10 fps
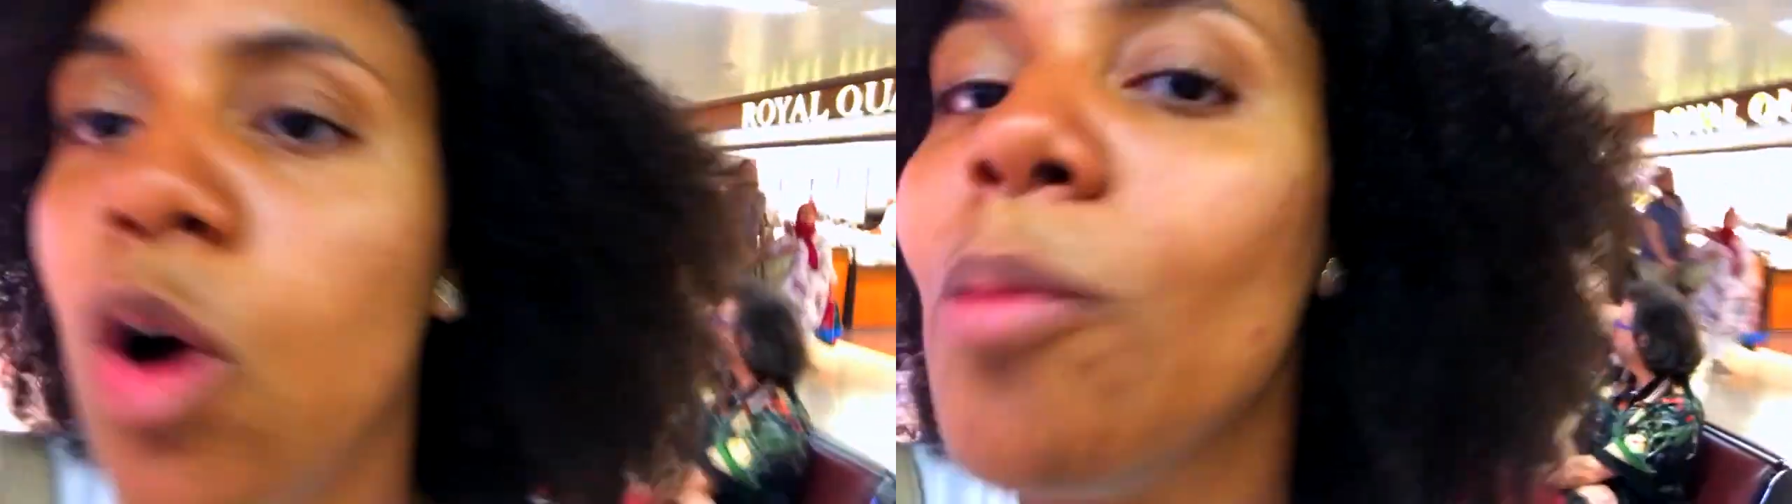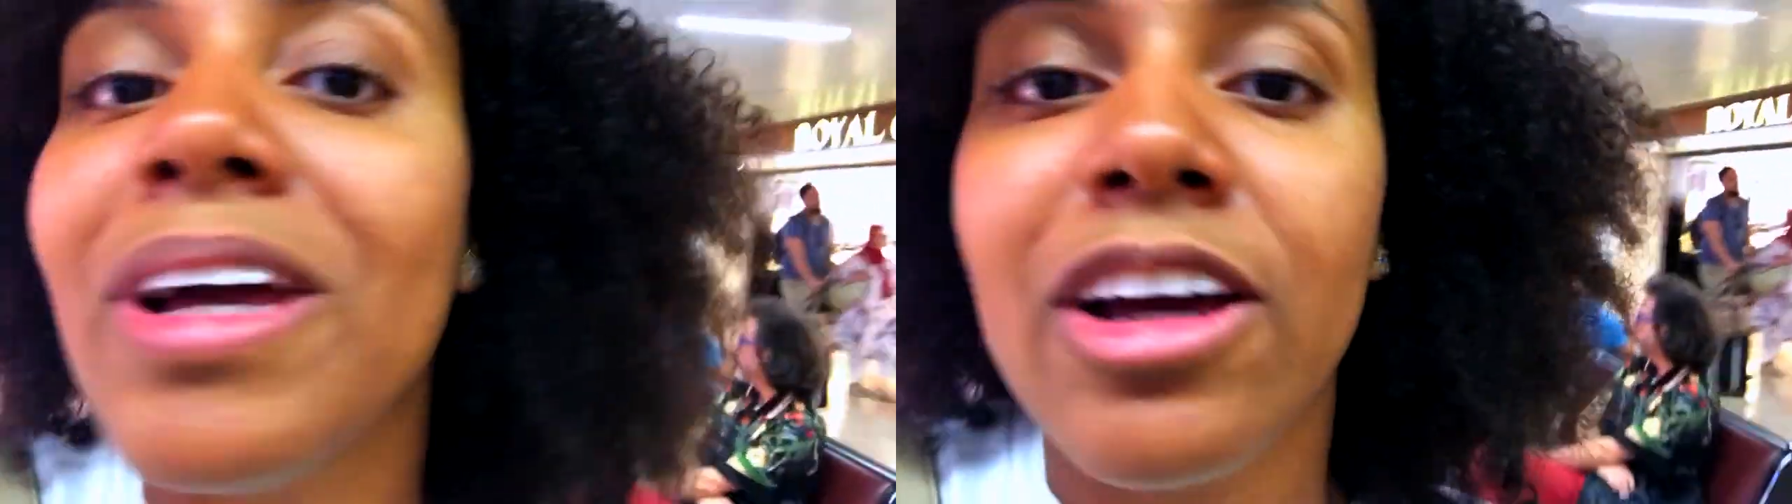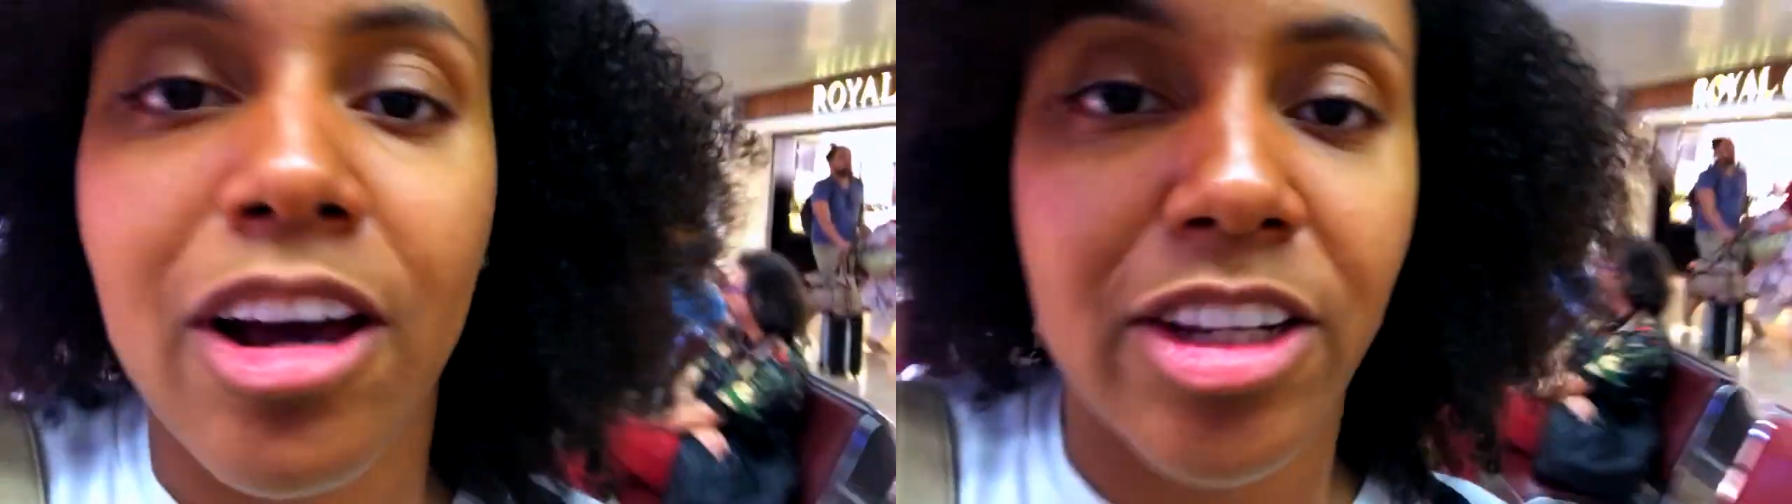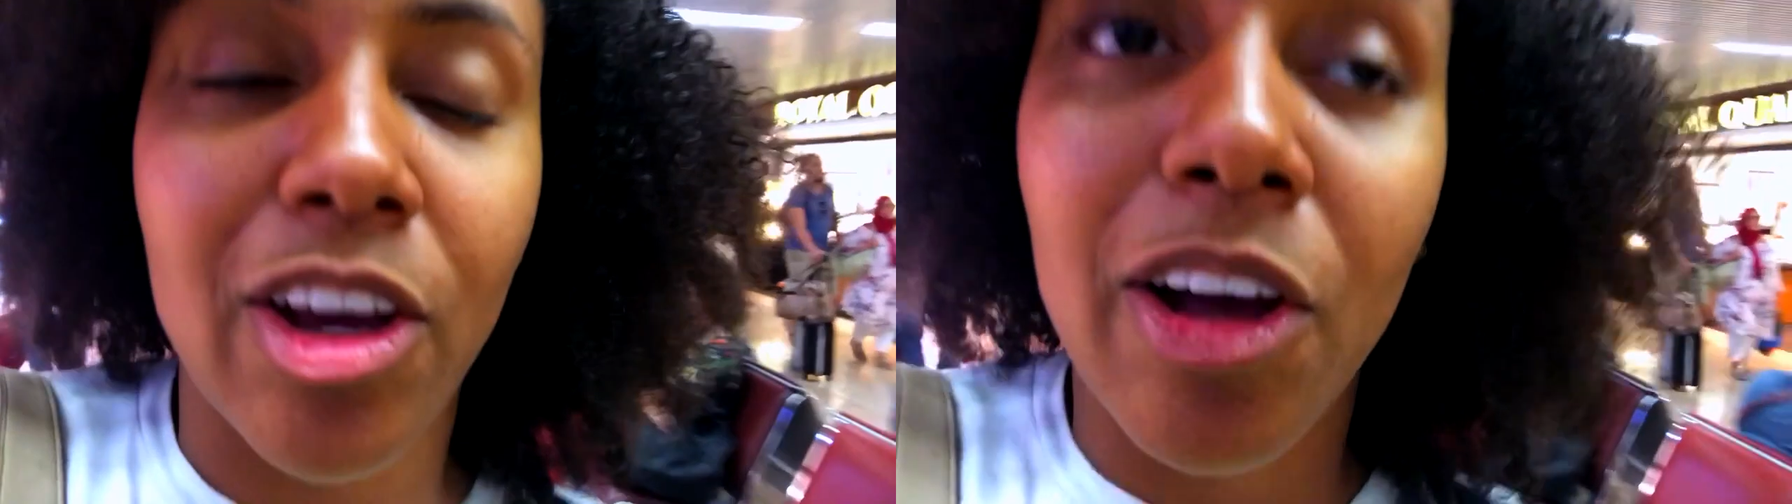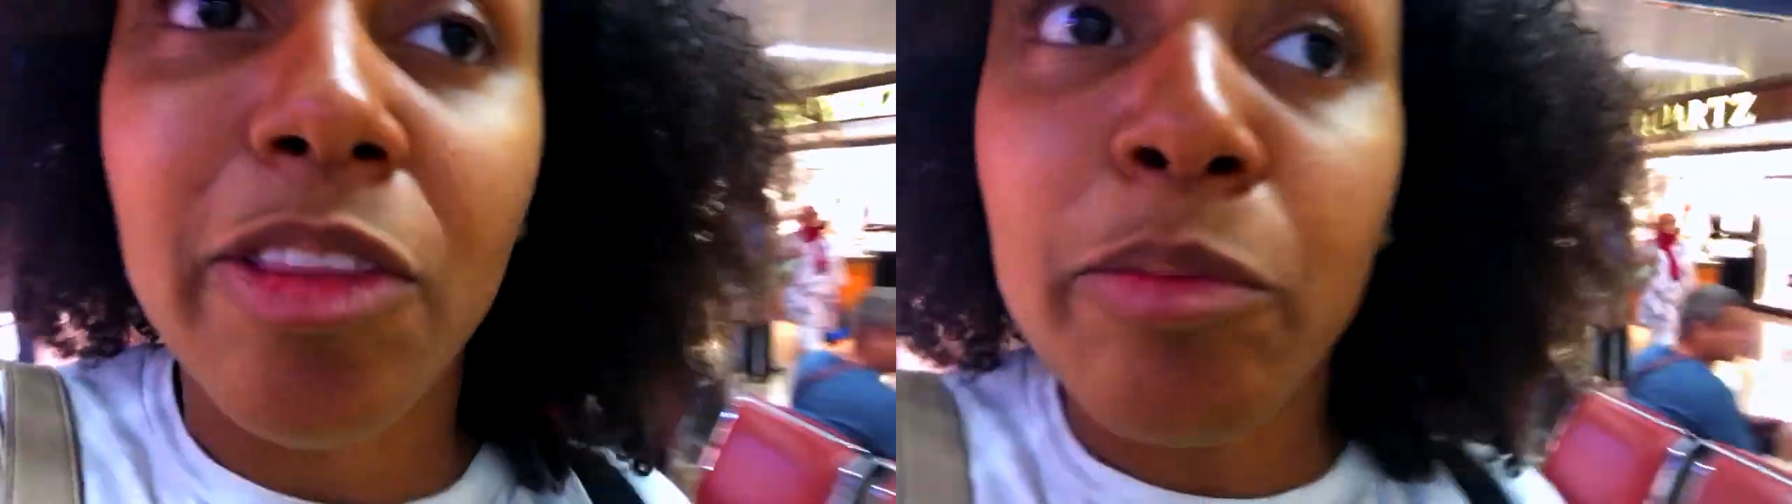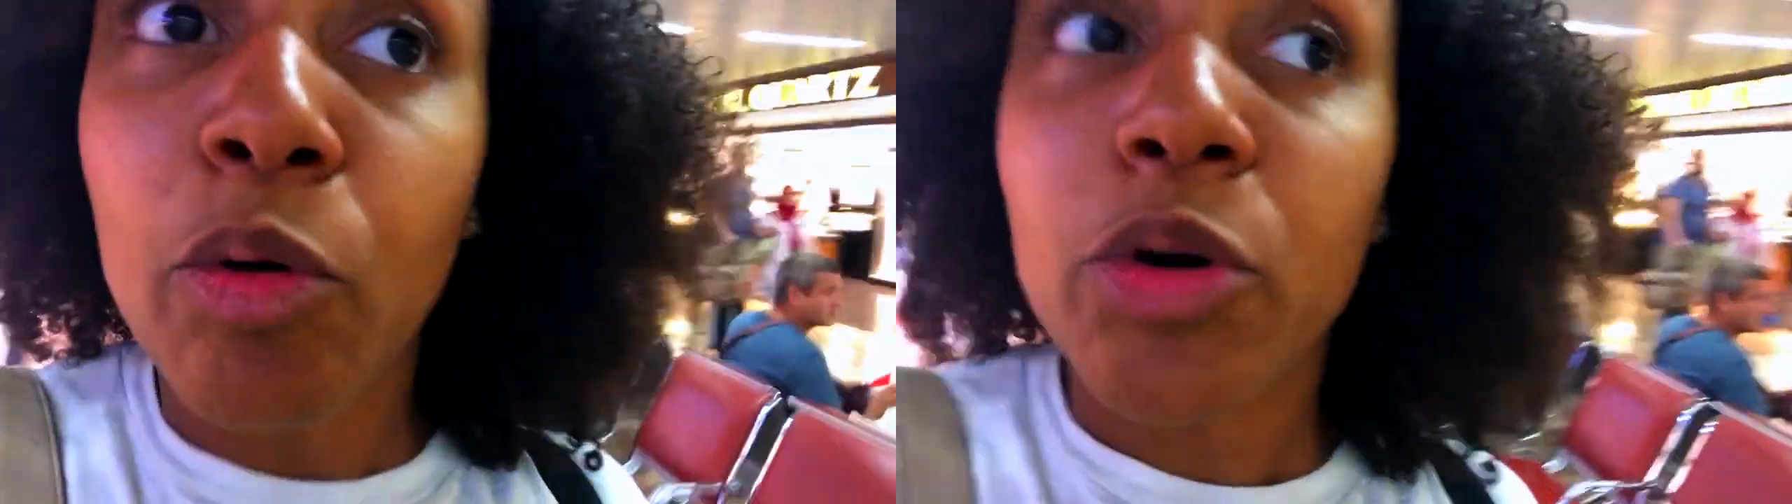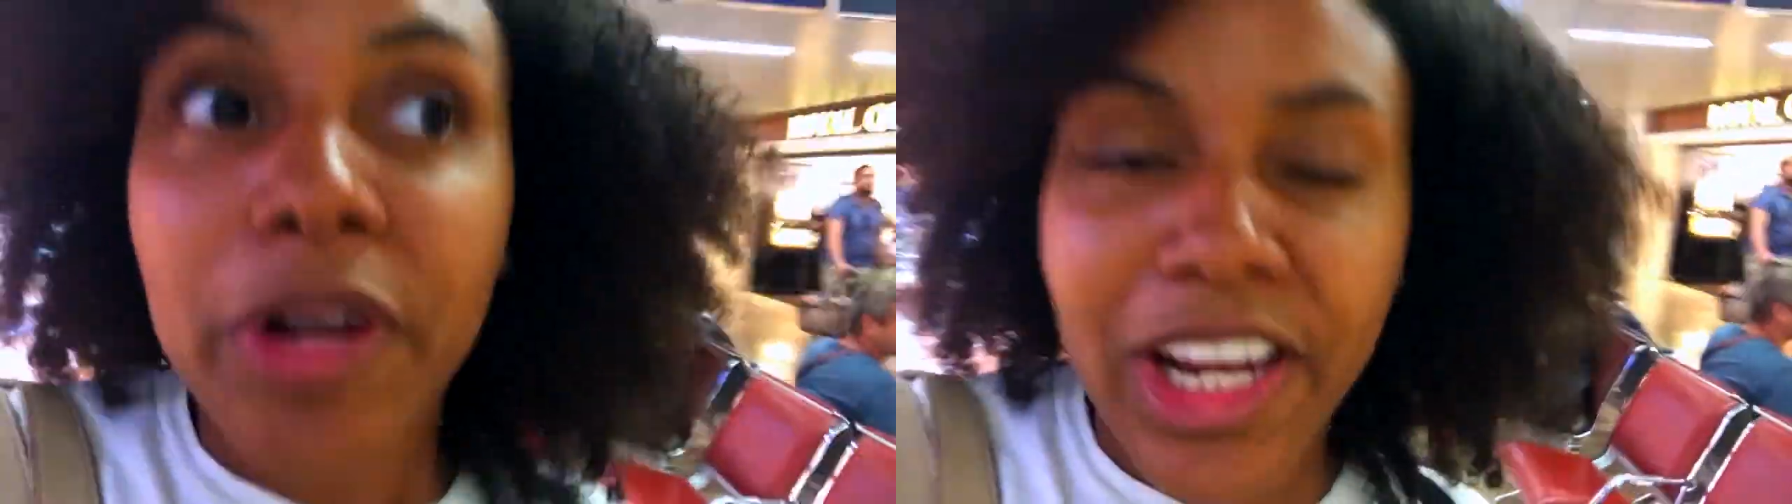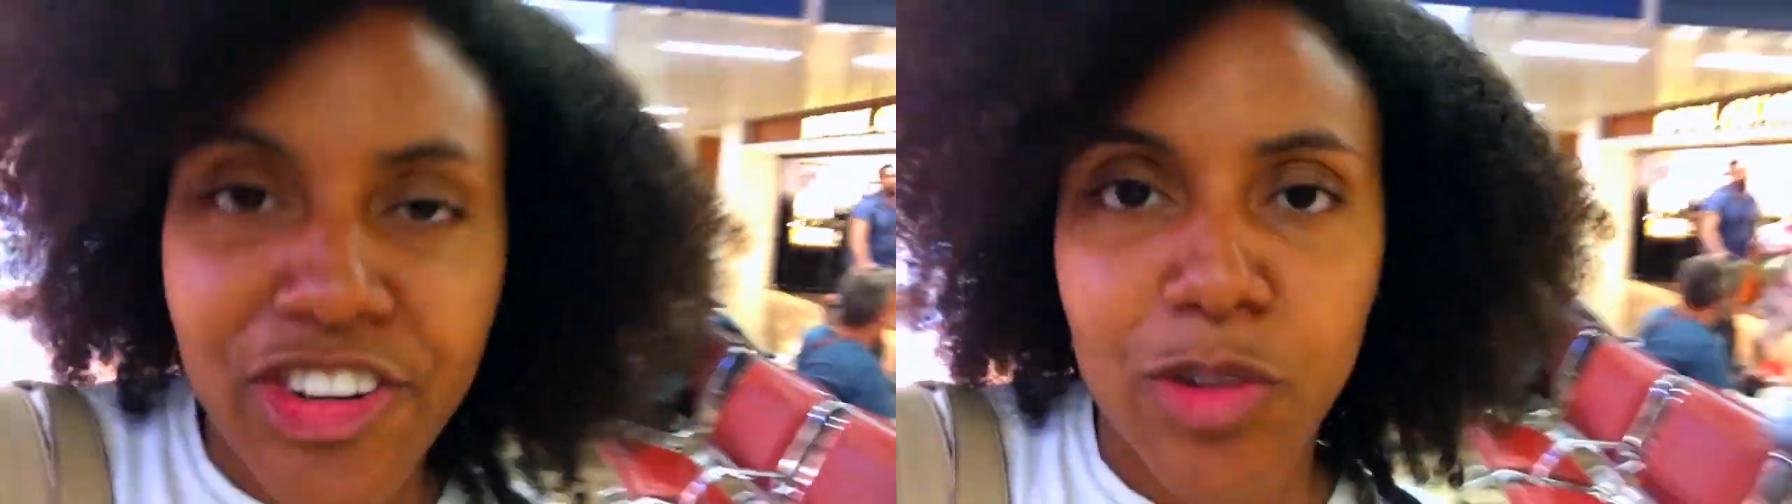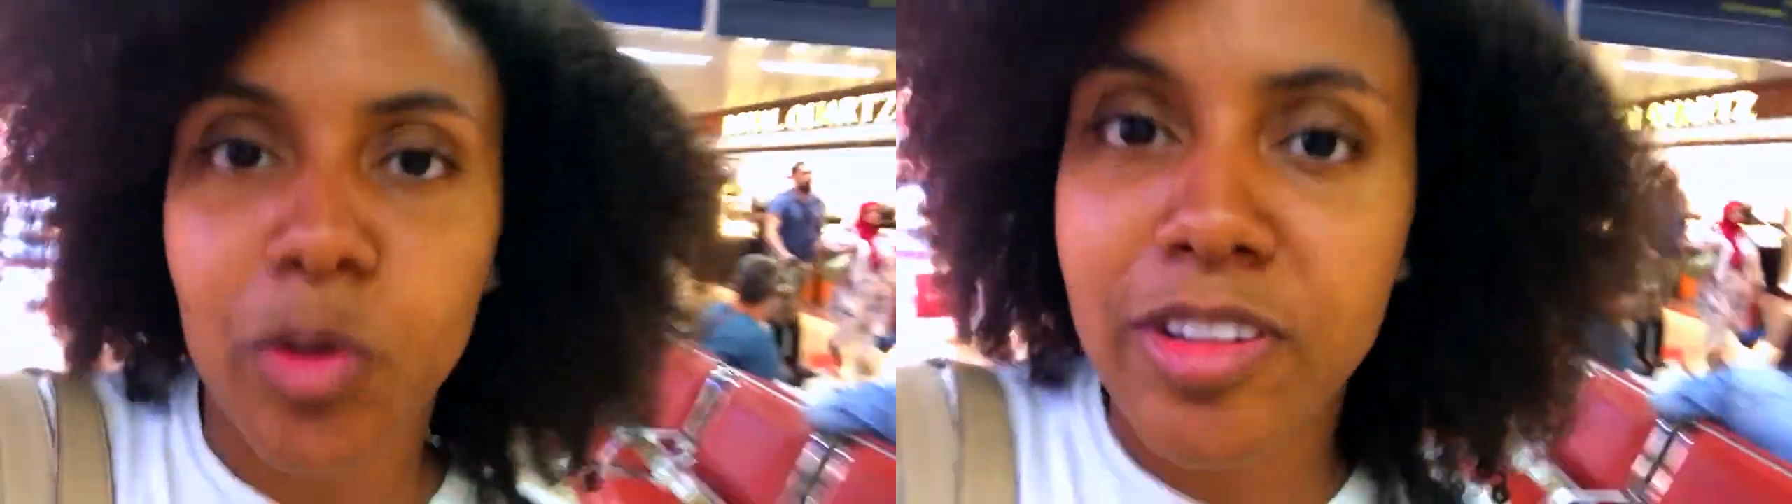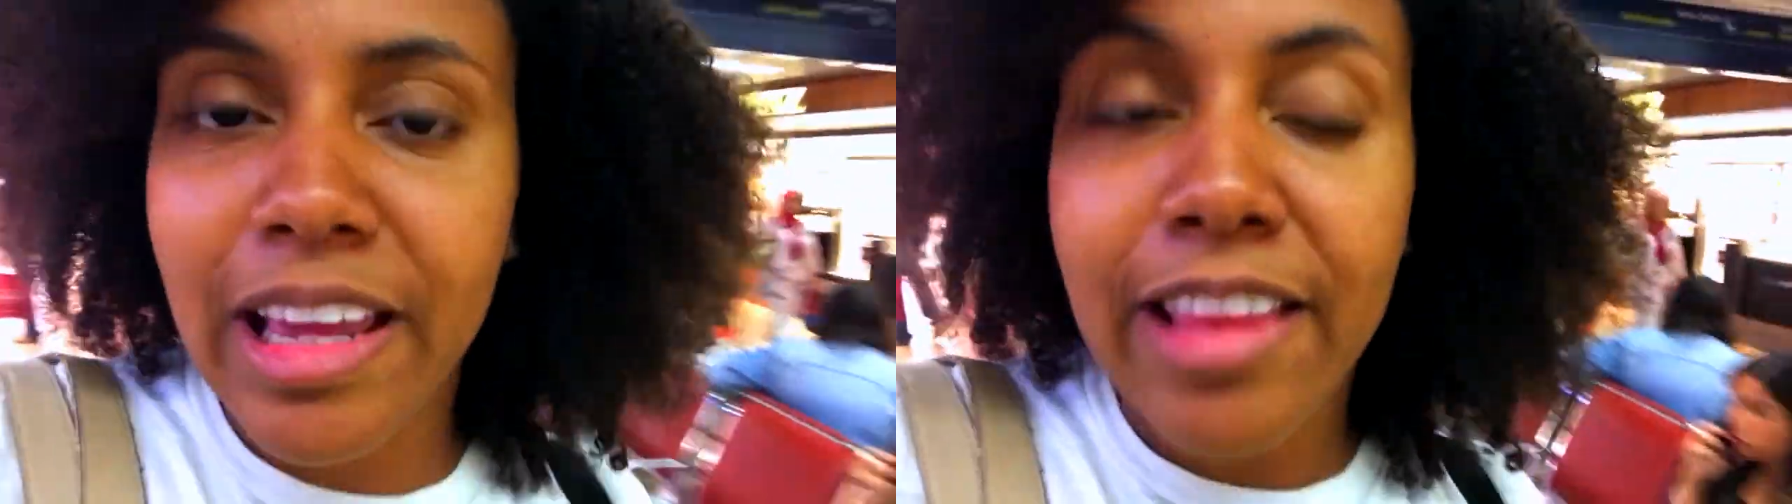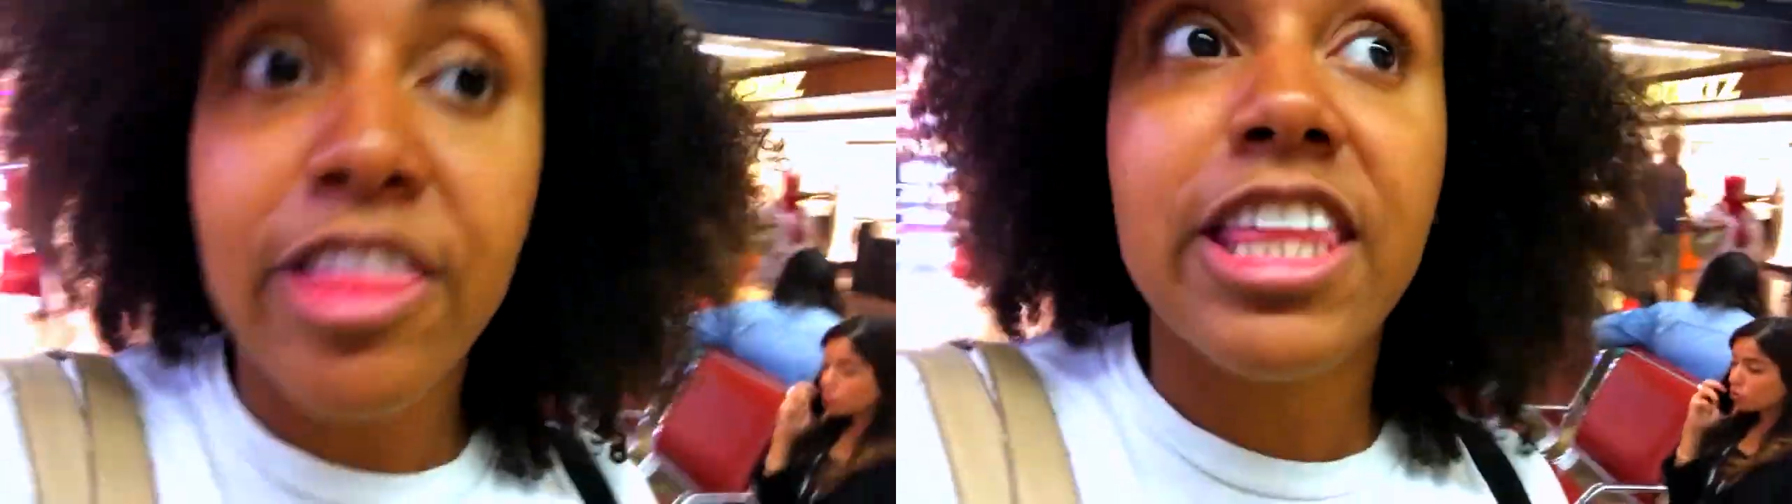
Oh my god, y'all. The border agent was like